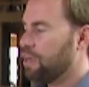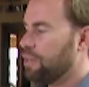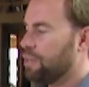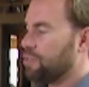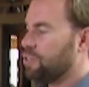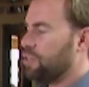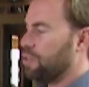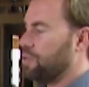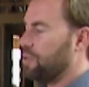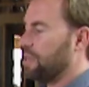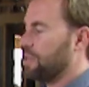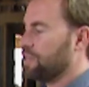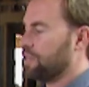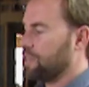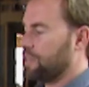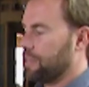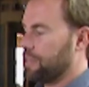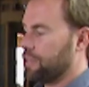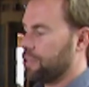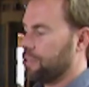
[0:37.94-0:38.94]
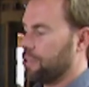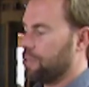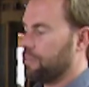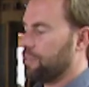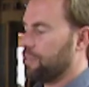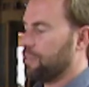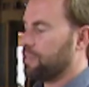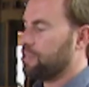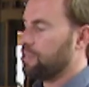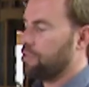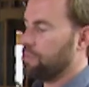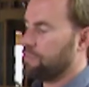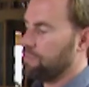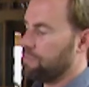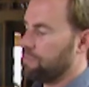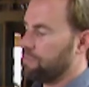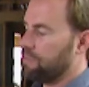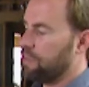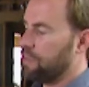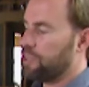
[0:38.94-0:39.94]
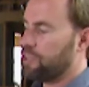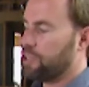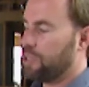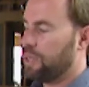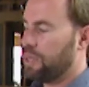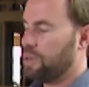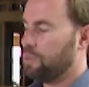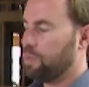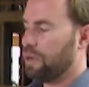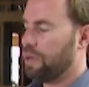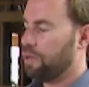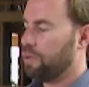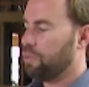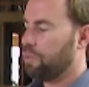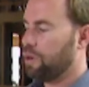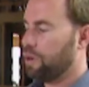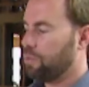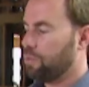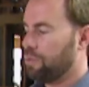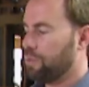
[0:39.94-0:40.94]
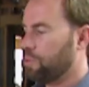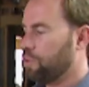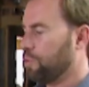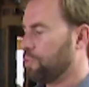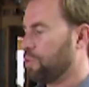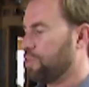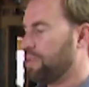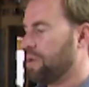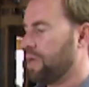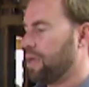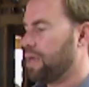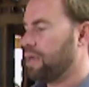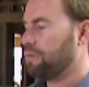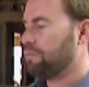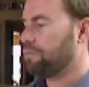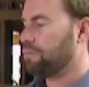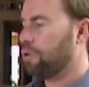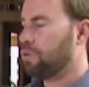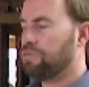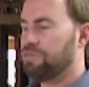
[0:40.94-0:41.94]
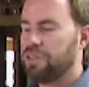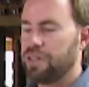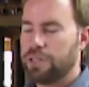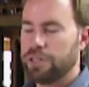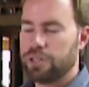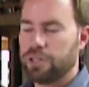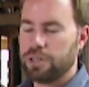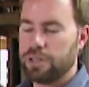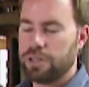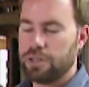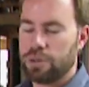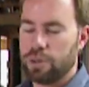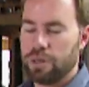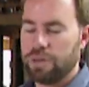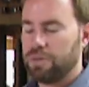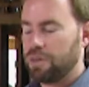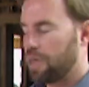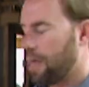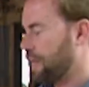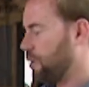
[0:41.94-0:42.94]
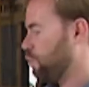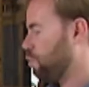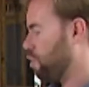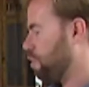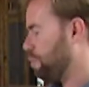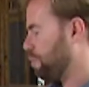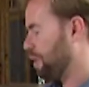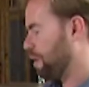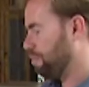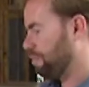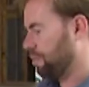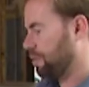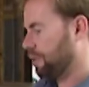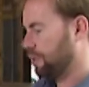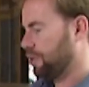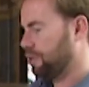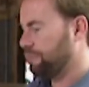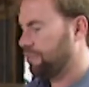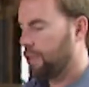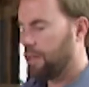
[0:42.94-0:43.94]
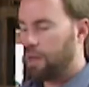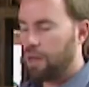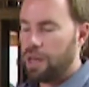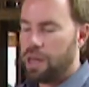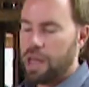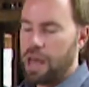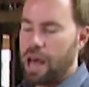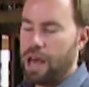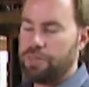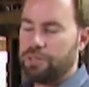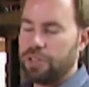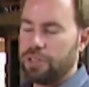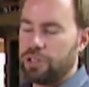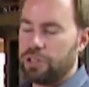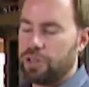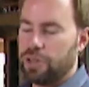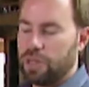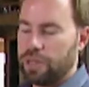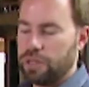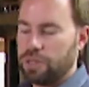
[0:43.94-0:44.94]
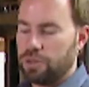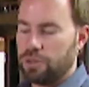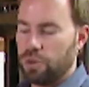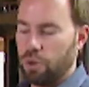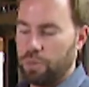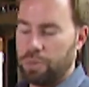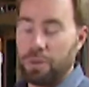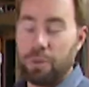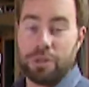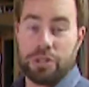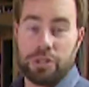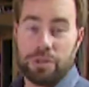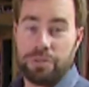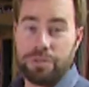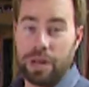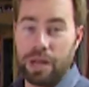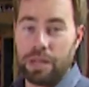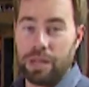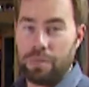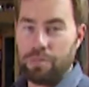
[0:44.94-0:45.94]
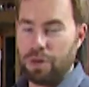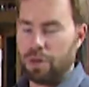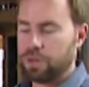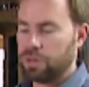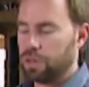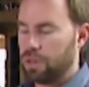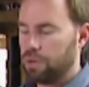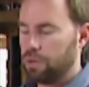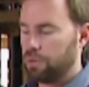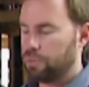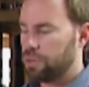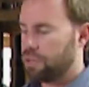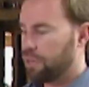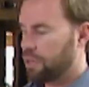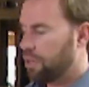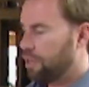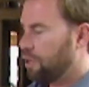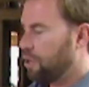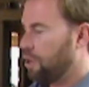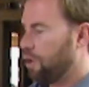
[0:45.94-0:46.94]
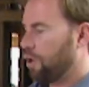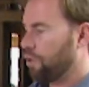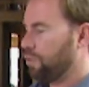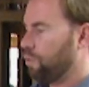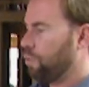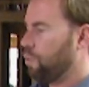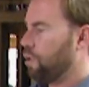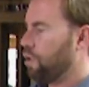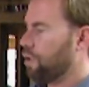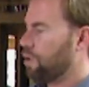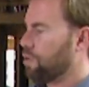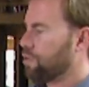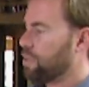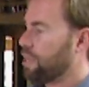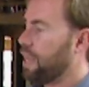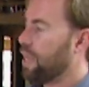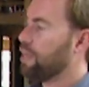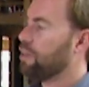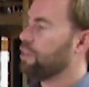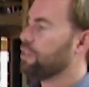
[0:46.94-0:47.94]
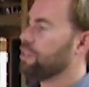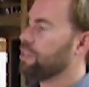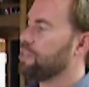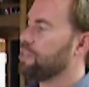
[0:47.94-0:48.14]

just so you can get a slick surface. You can finish it any way you want with normal paint, faux finishes, or even hang wallpaper on it. Half inch thick is normally what you find in most homes on the walls and on the